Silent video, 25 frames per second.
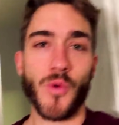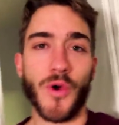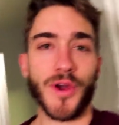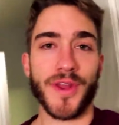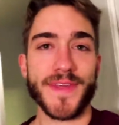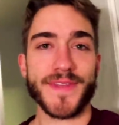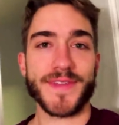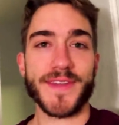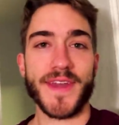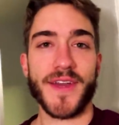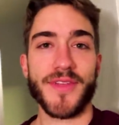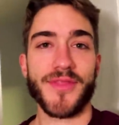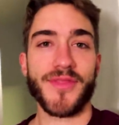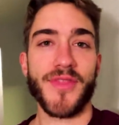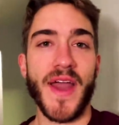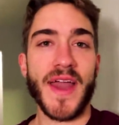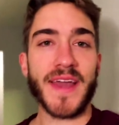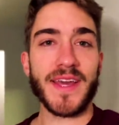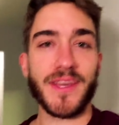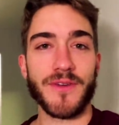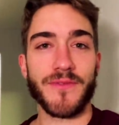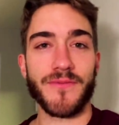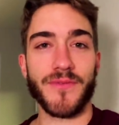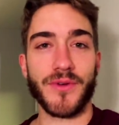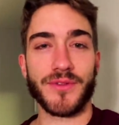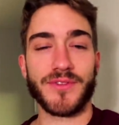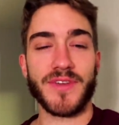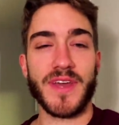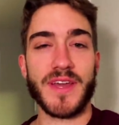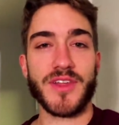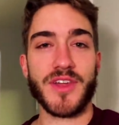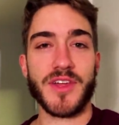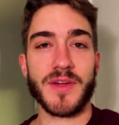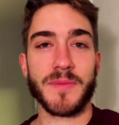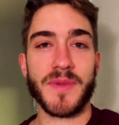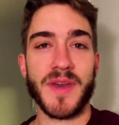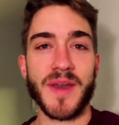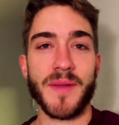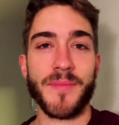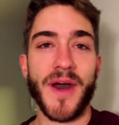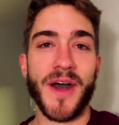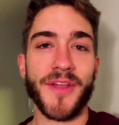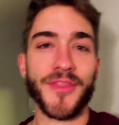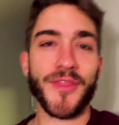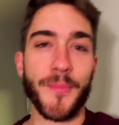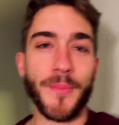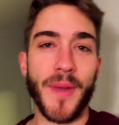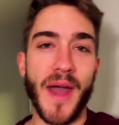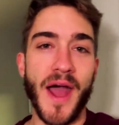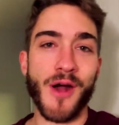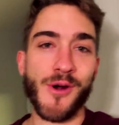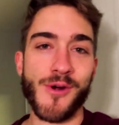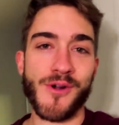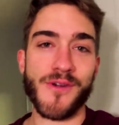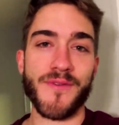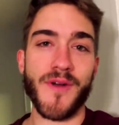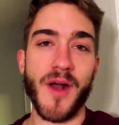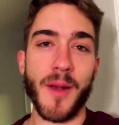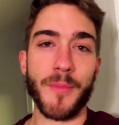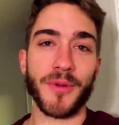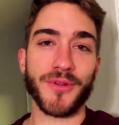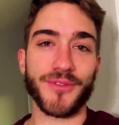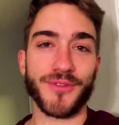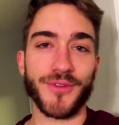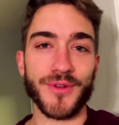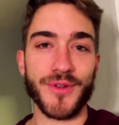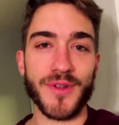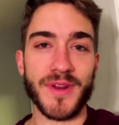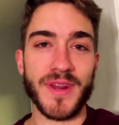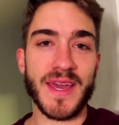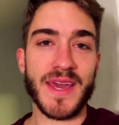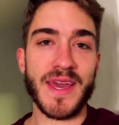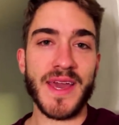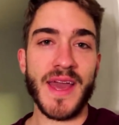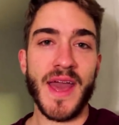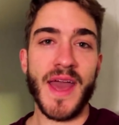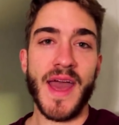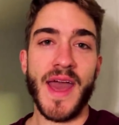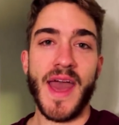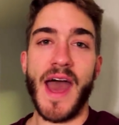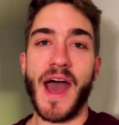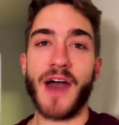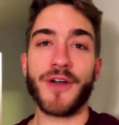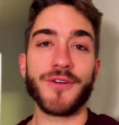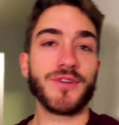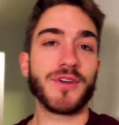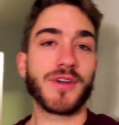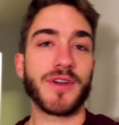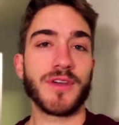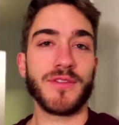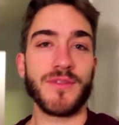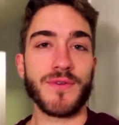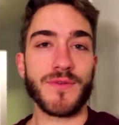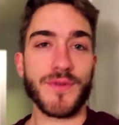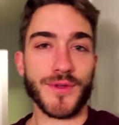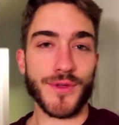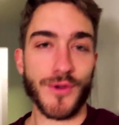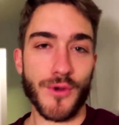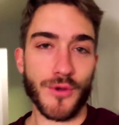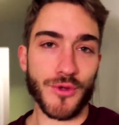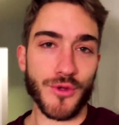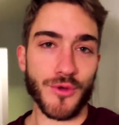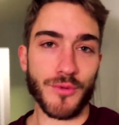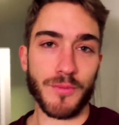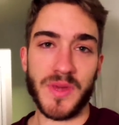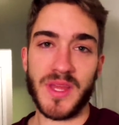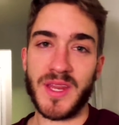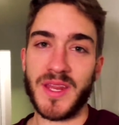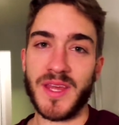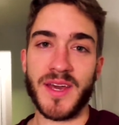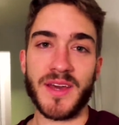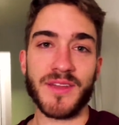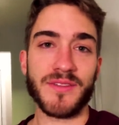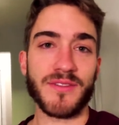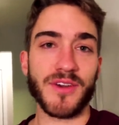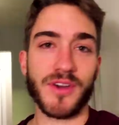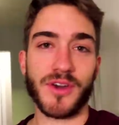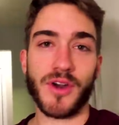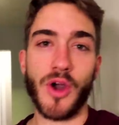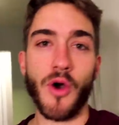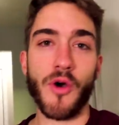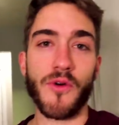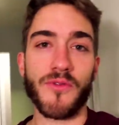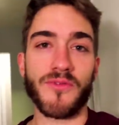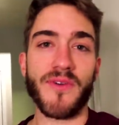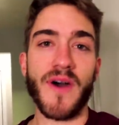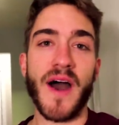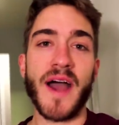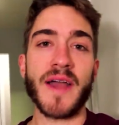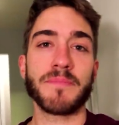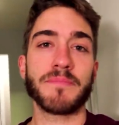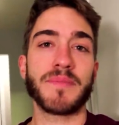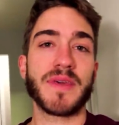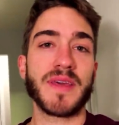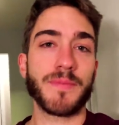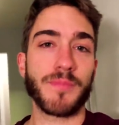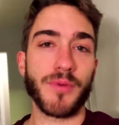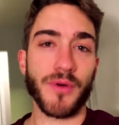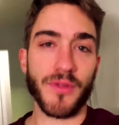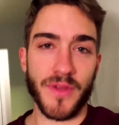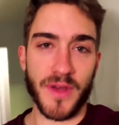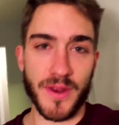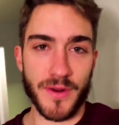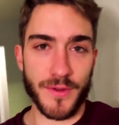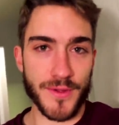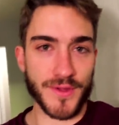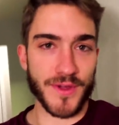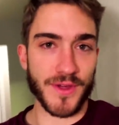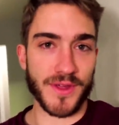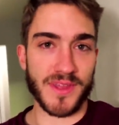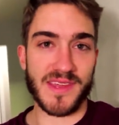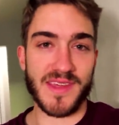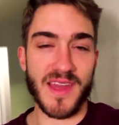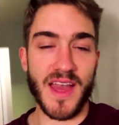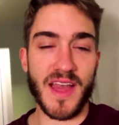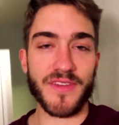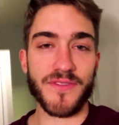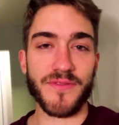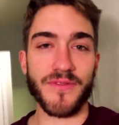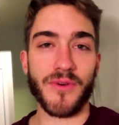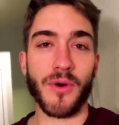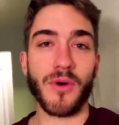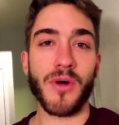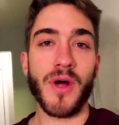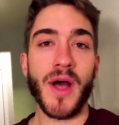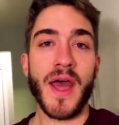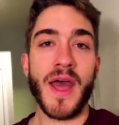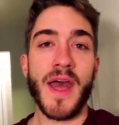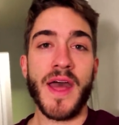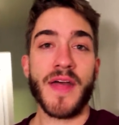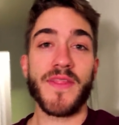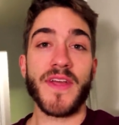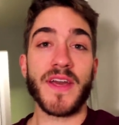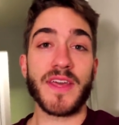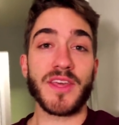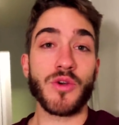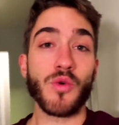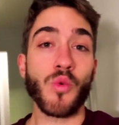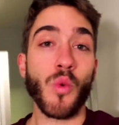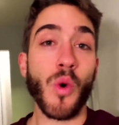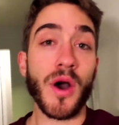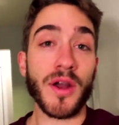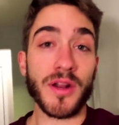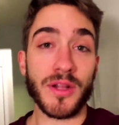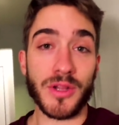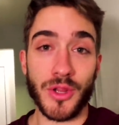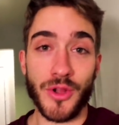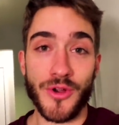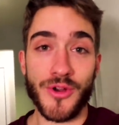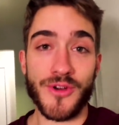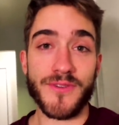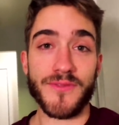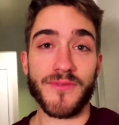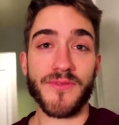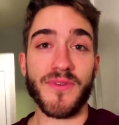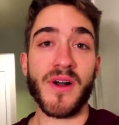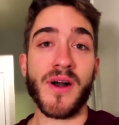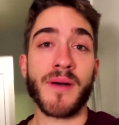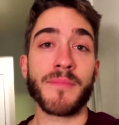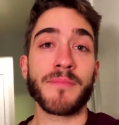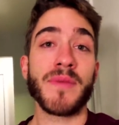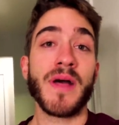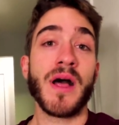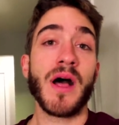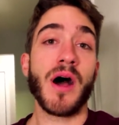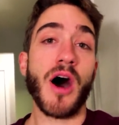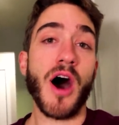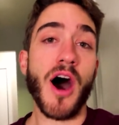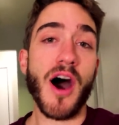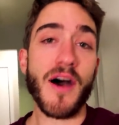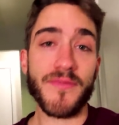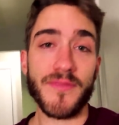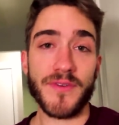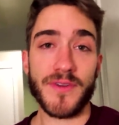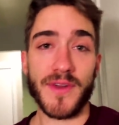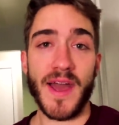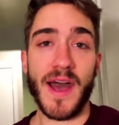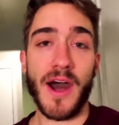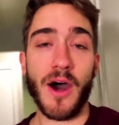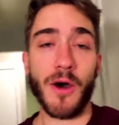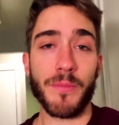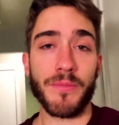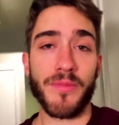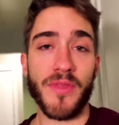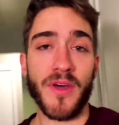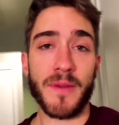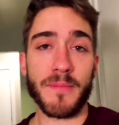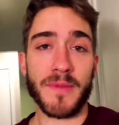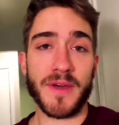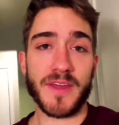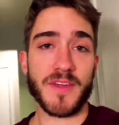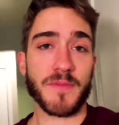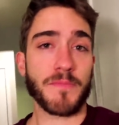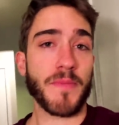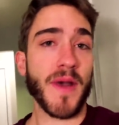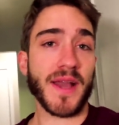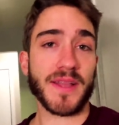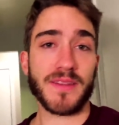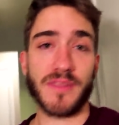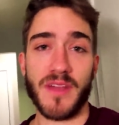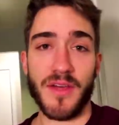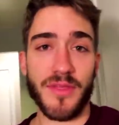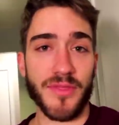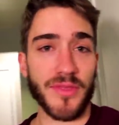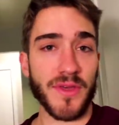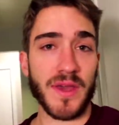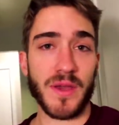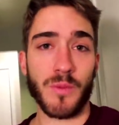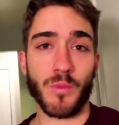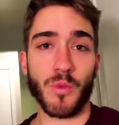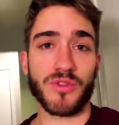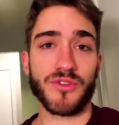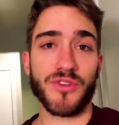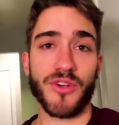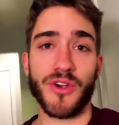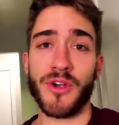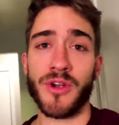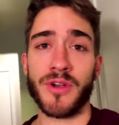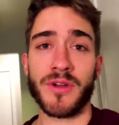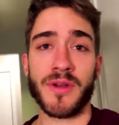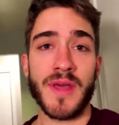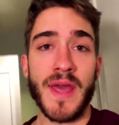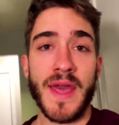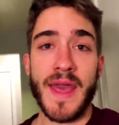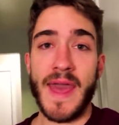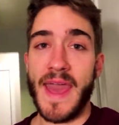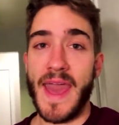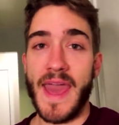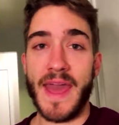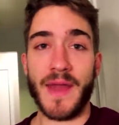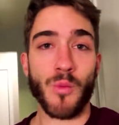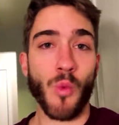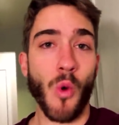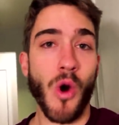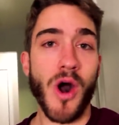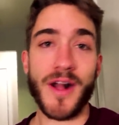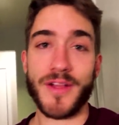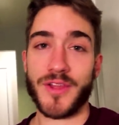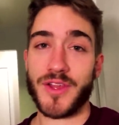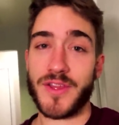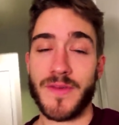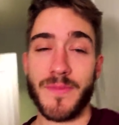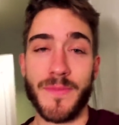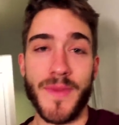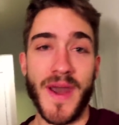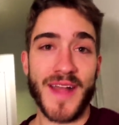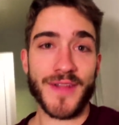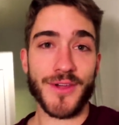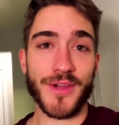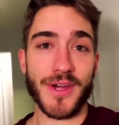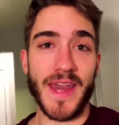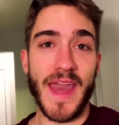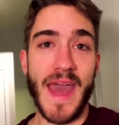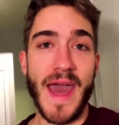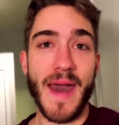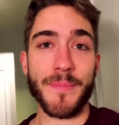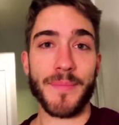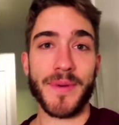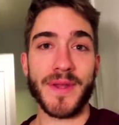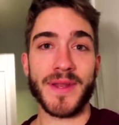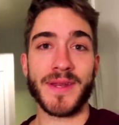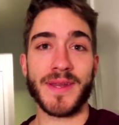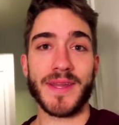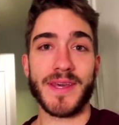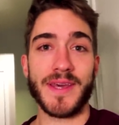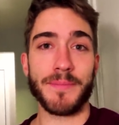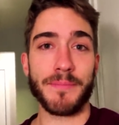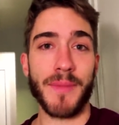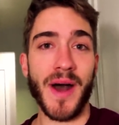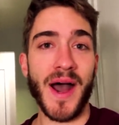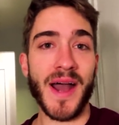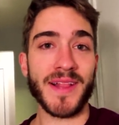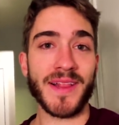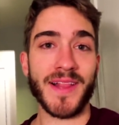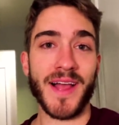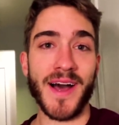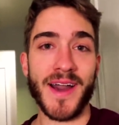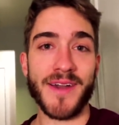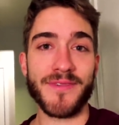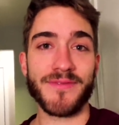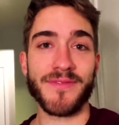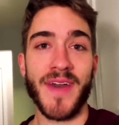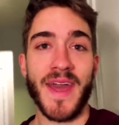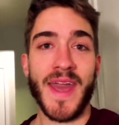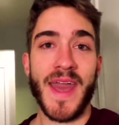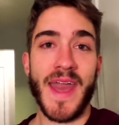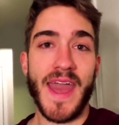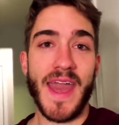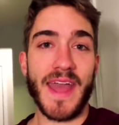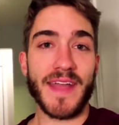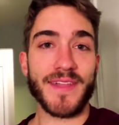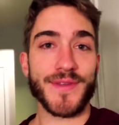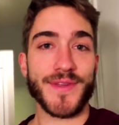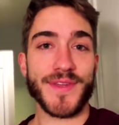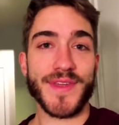want to say thank you for teaching me about the power of opportunity, how you can use social media to go find people that are successful, that you want to learn from, offer to help them, expect nothing in return, and watch the magic happen in my life. And